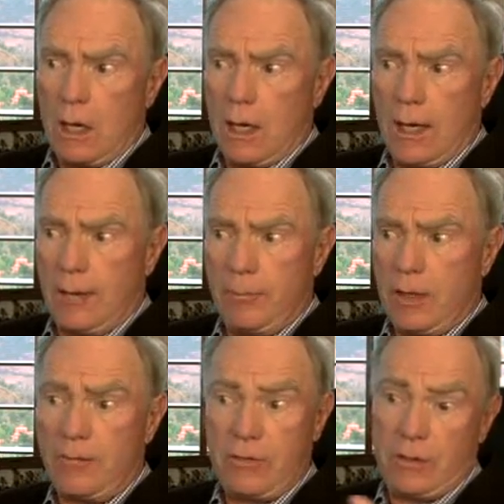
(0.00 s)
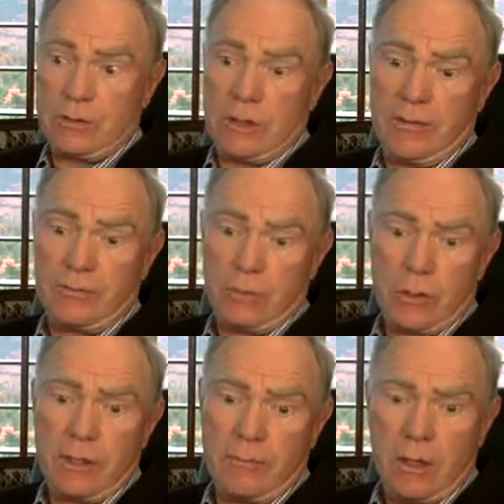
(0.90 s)
If it is a love
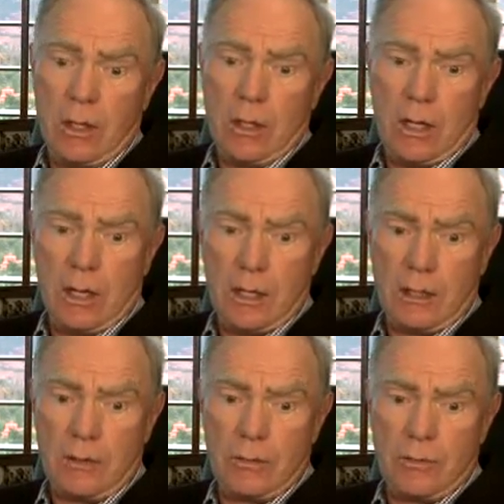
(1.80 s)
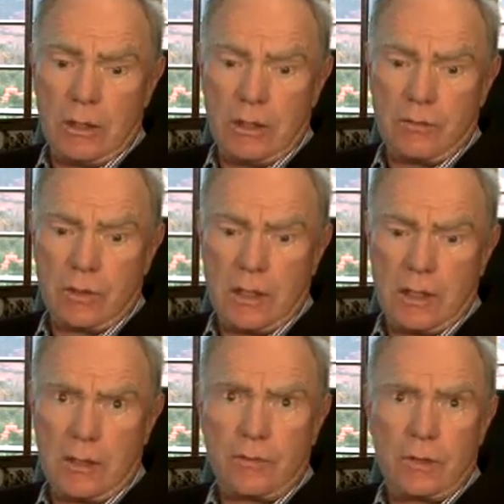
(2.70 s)
story, the
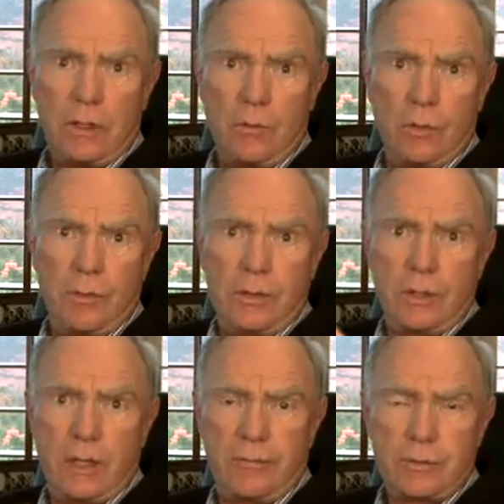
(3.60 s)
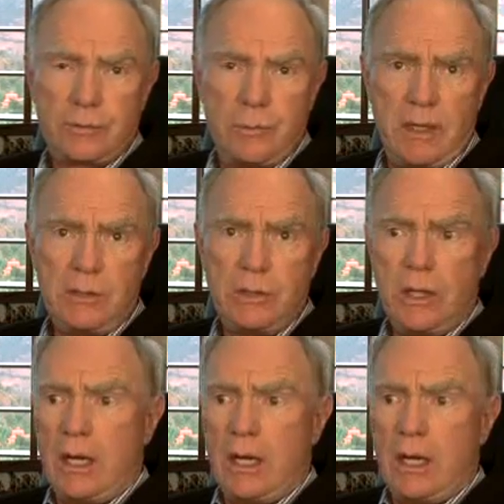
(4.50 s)
inciting incident will be the lovers meet,